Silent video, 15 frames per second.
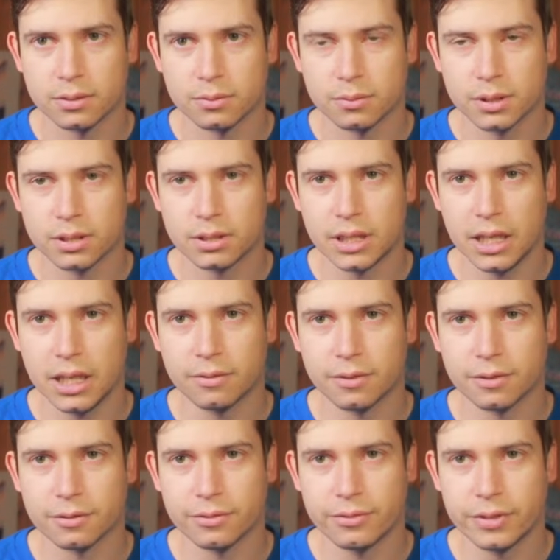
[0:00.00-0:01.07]
Receiver
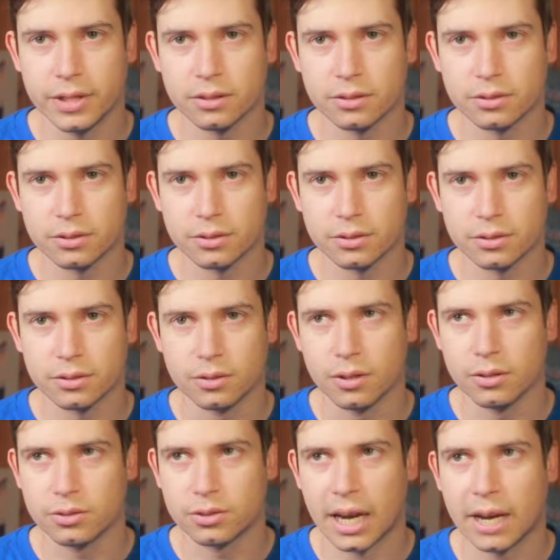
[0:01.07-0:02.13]
feels
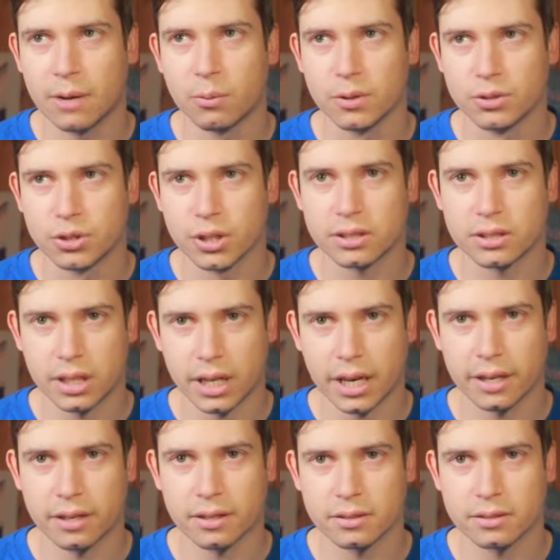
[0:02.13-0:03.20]
gross. I will just
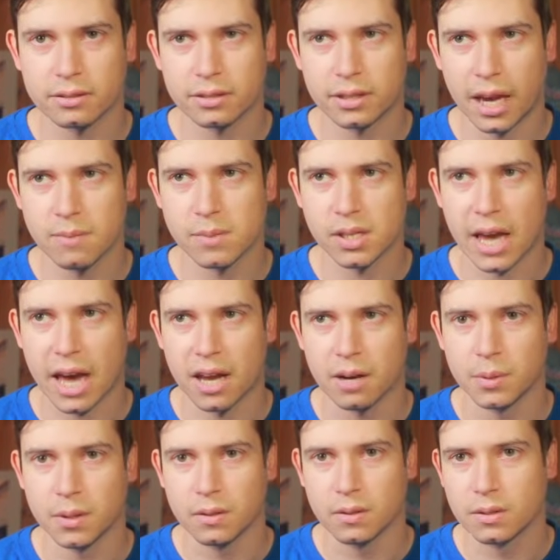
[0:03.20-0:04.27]
take Cam
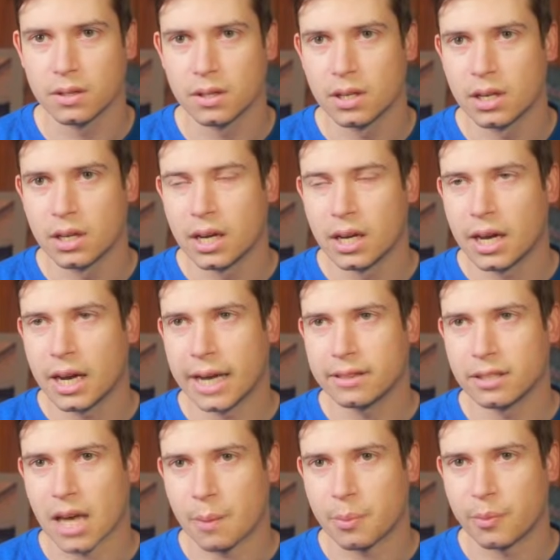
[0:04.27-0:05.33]
Scattaboo at the
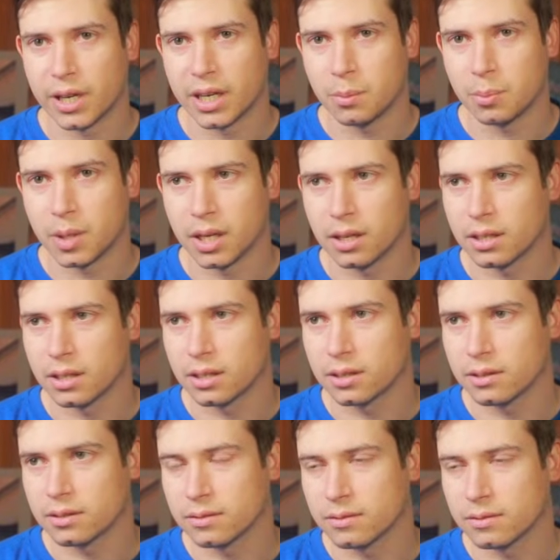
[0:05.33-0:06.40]
top of ADP.
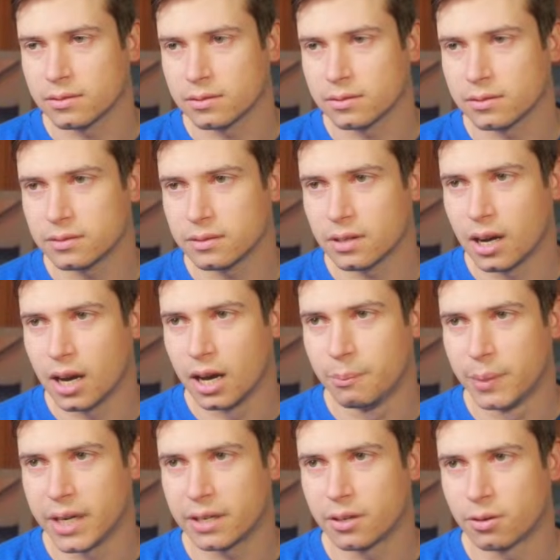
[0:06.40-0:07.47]
A
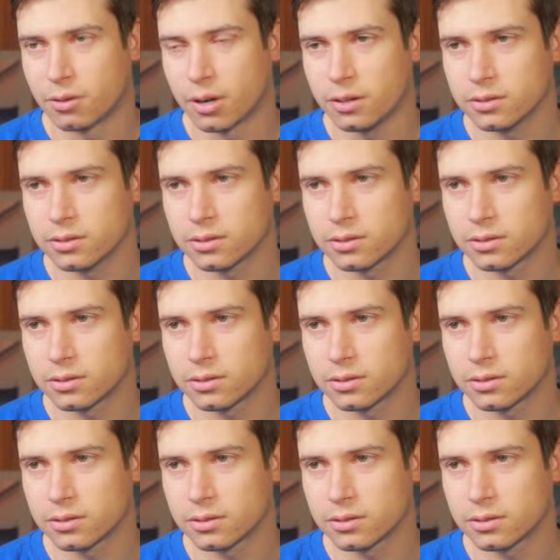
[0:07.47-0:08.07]
bit gross.